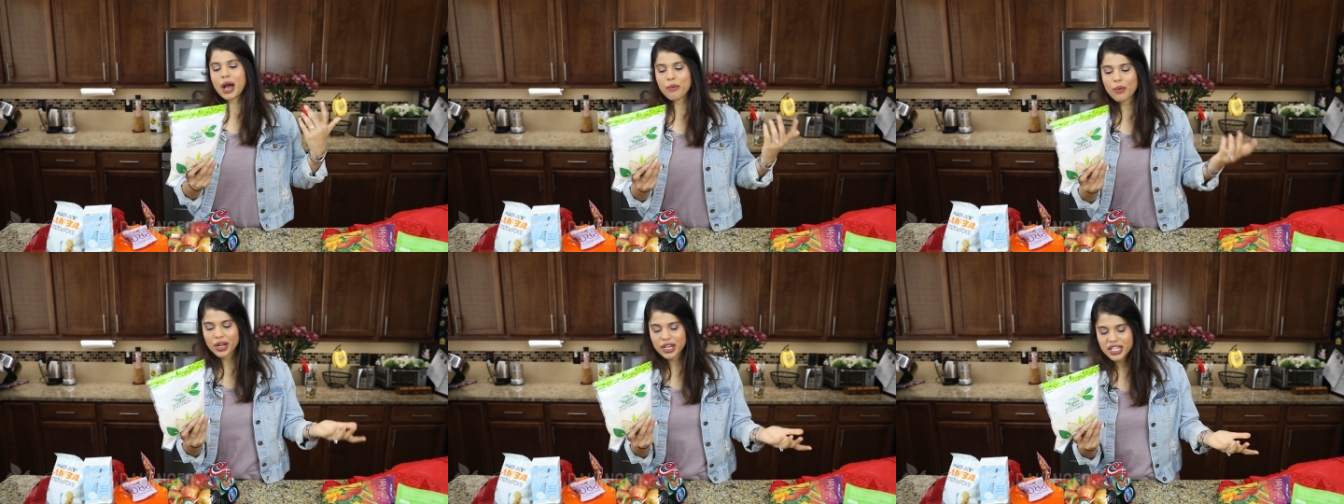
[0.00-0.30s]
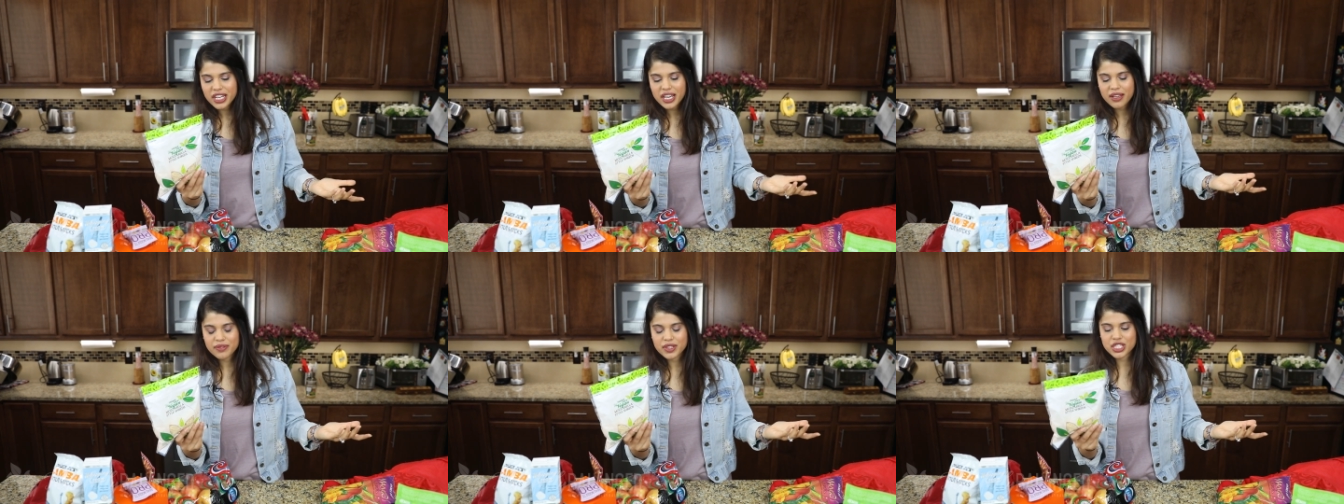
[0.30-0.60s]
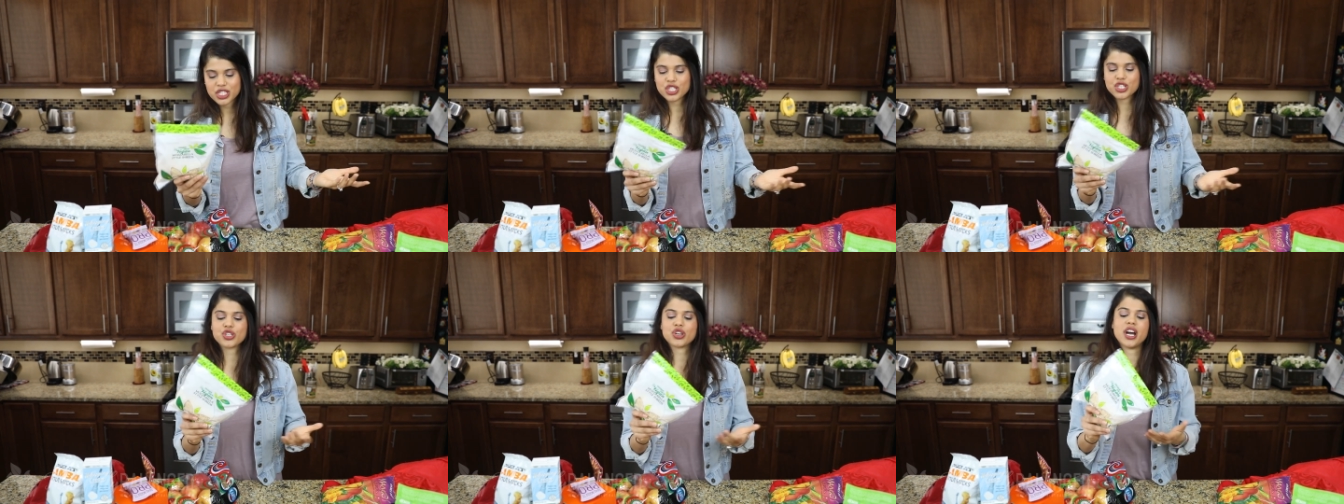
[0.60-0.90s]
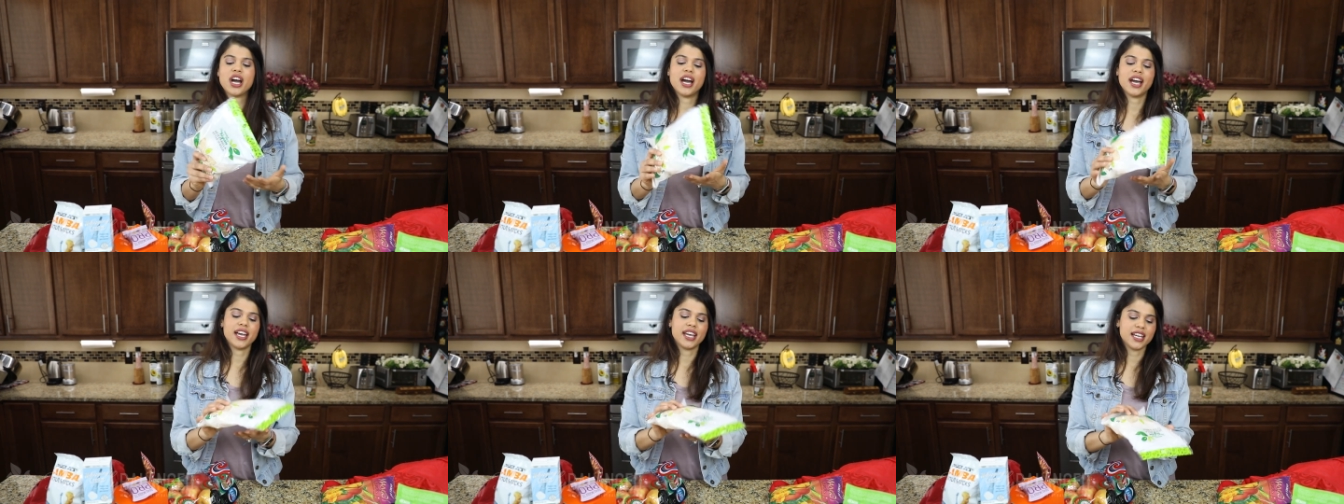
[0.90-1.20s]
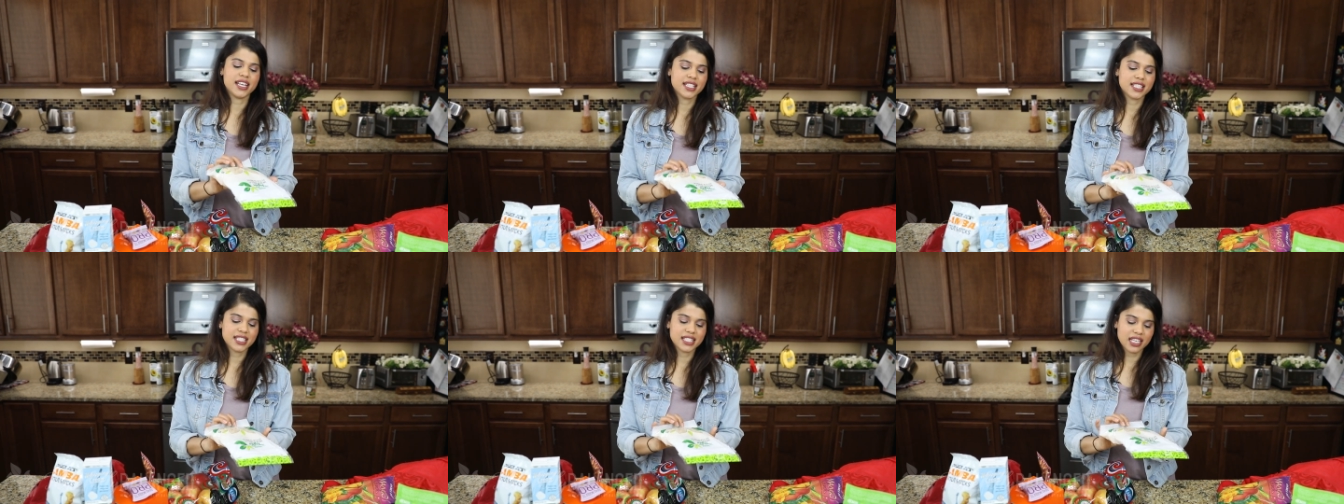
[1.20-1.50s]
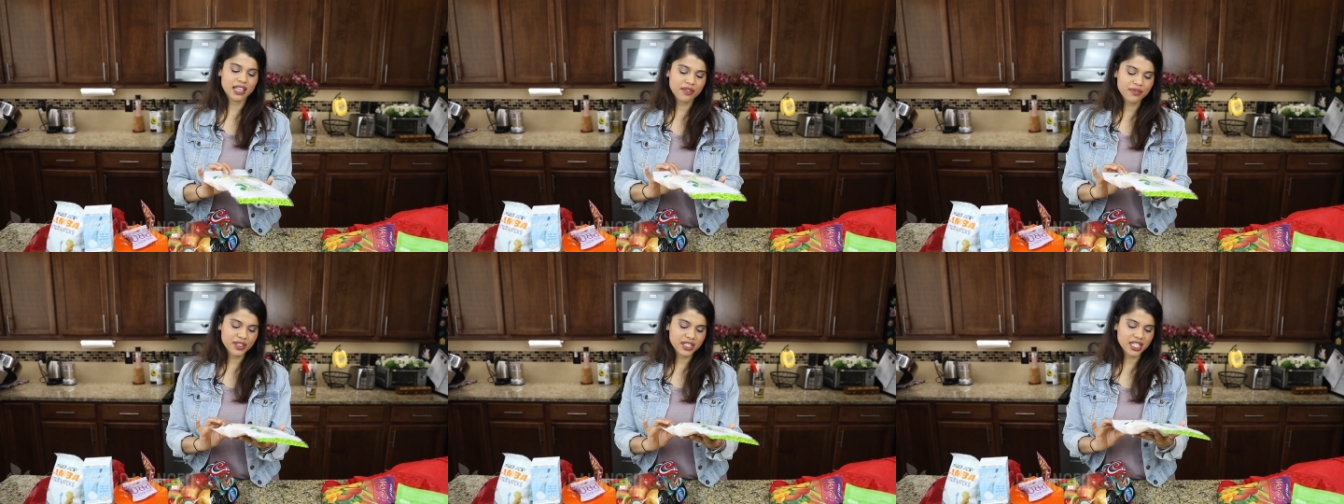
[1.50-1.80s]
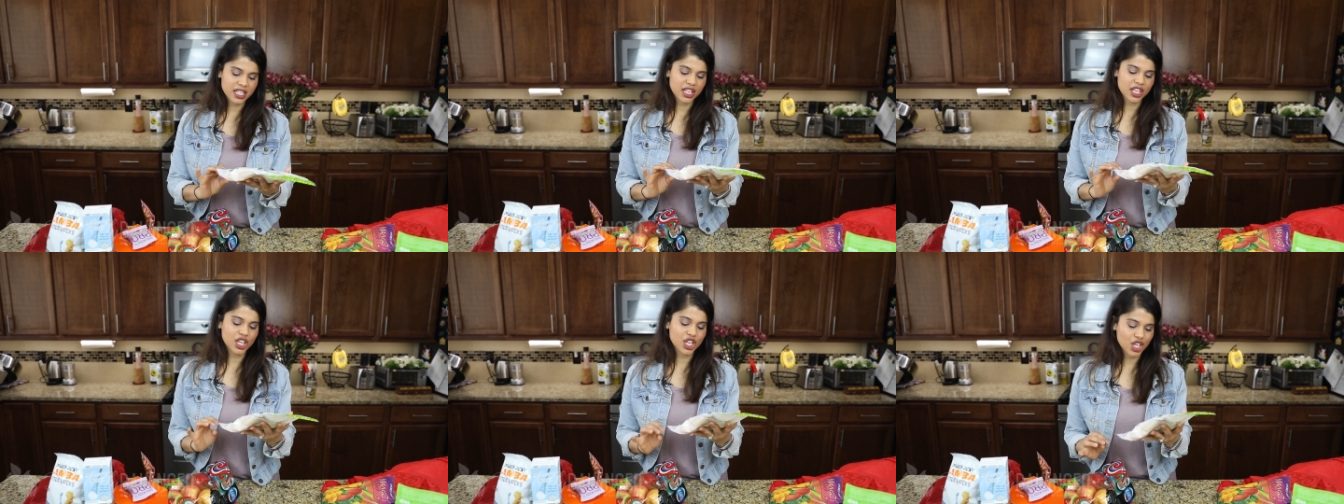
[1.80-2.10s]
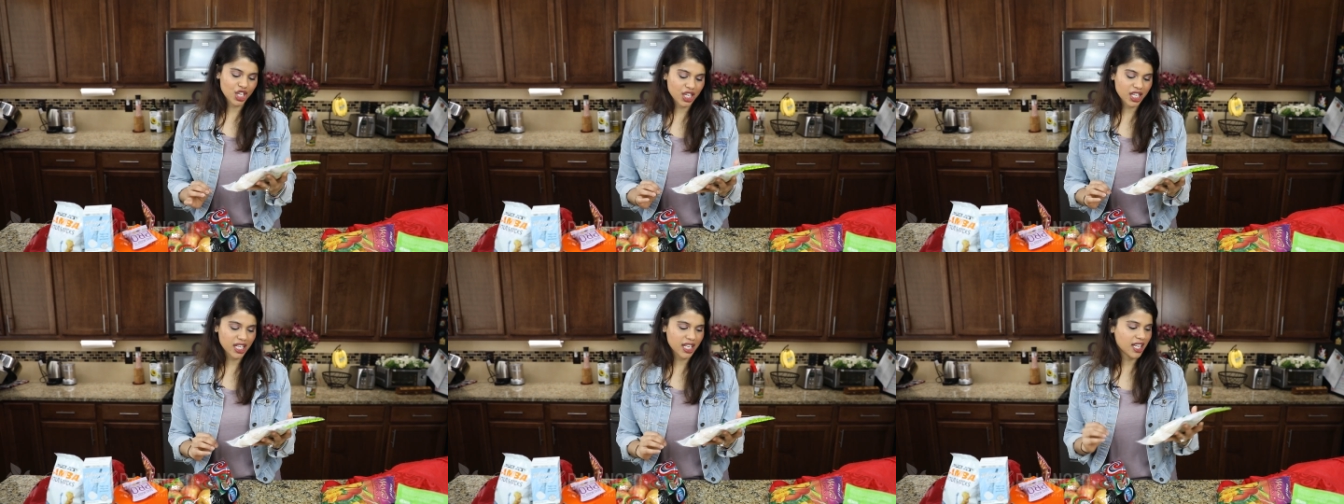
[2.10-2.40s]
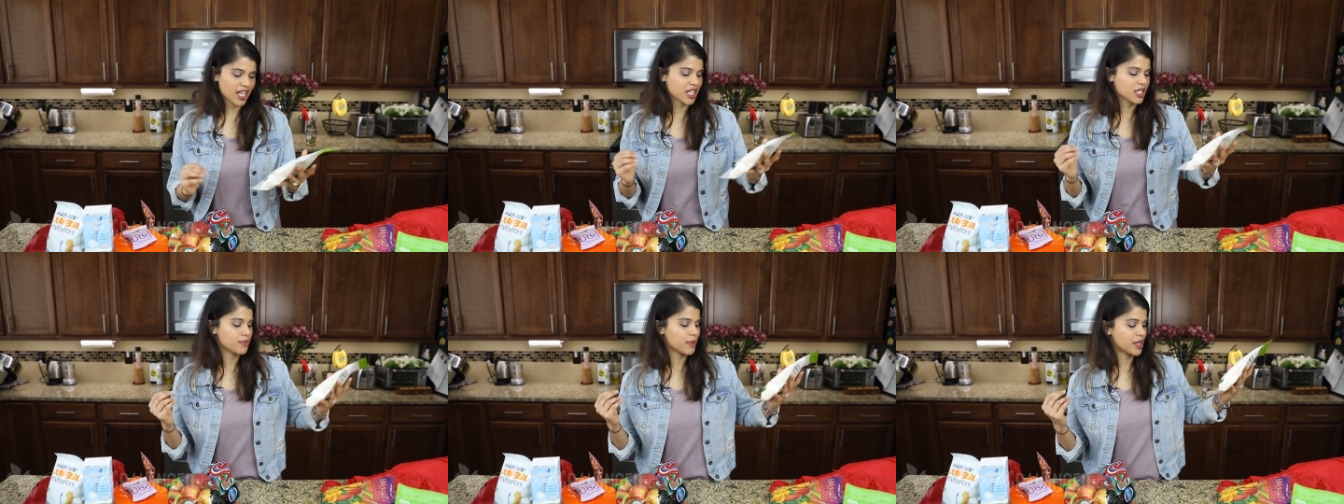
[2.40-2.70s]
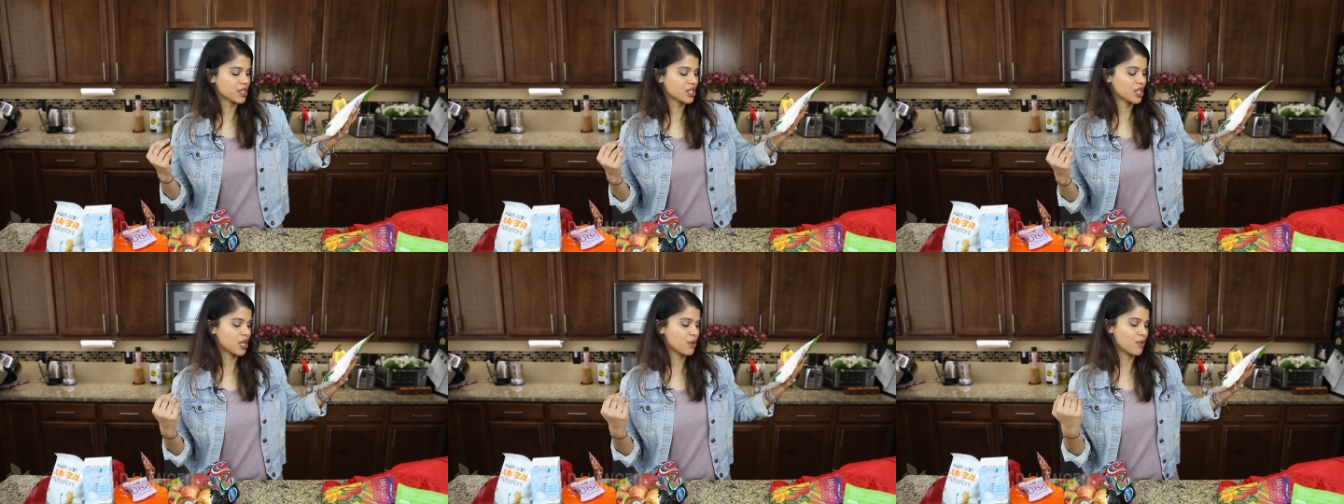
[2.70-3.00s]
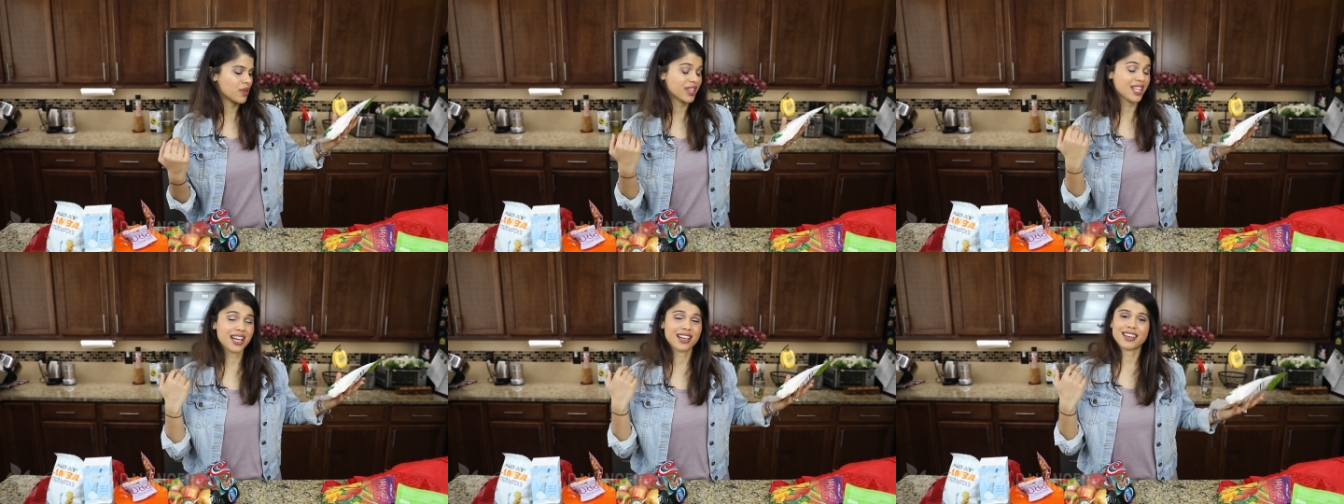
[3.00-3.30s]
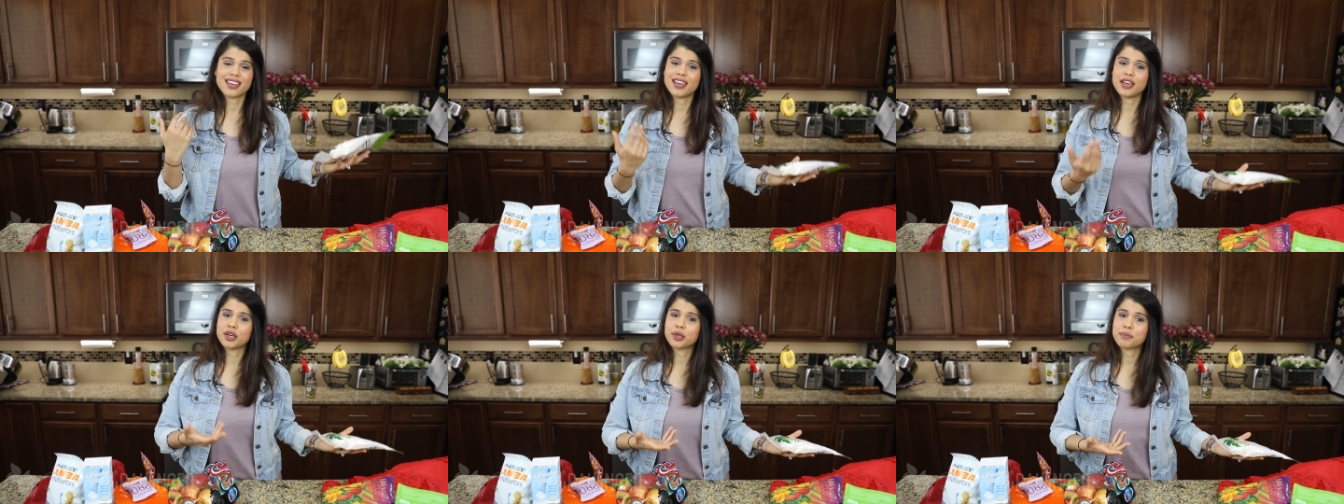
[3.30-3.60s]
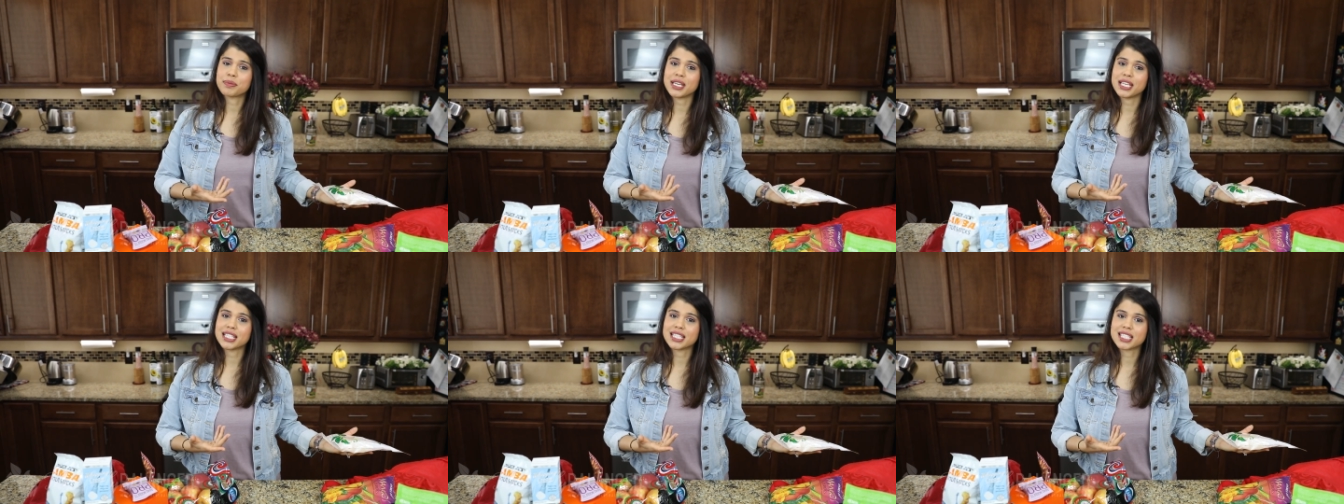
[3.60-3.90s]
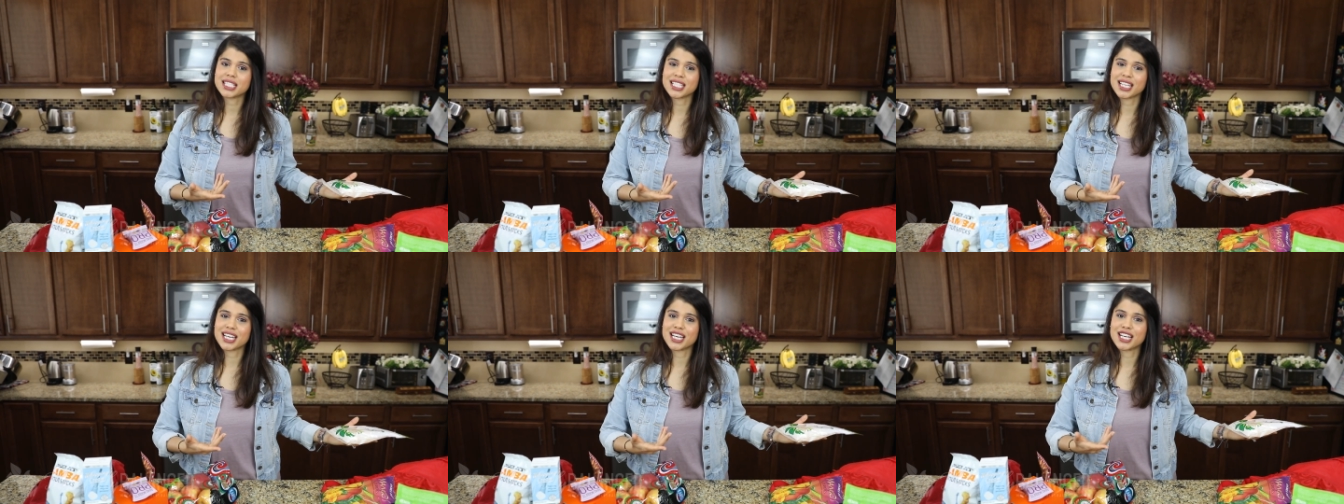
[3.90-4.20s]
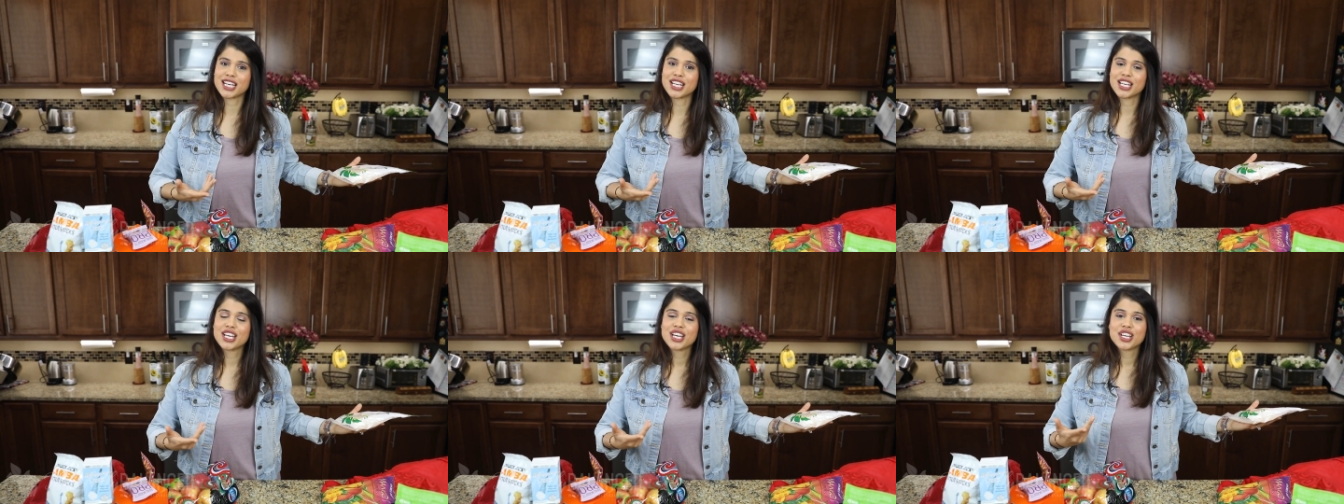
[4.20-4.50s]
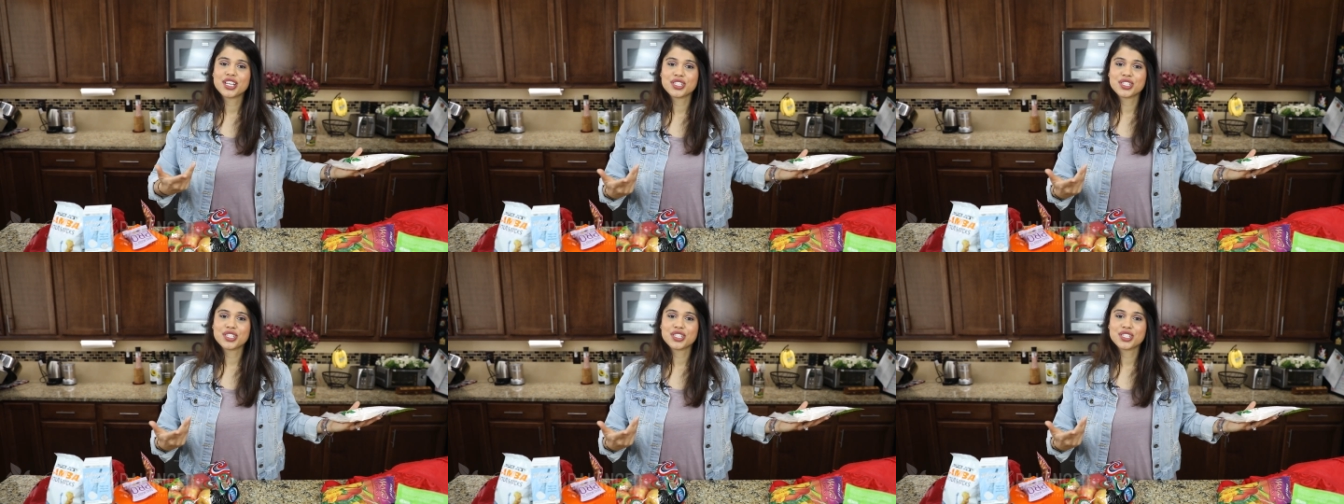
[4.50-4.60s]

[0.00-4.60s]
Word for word: I wanted to give this a try, see if it's any good, especially with that kale pizza.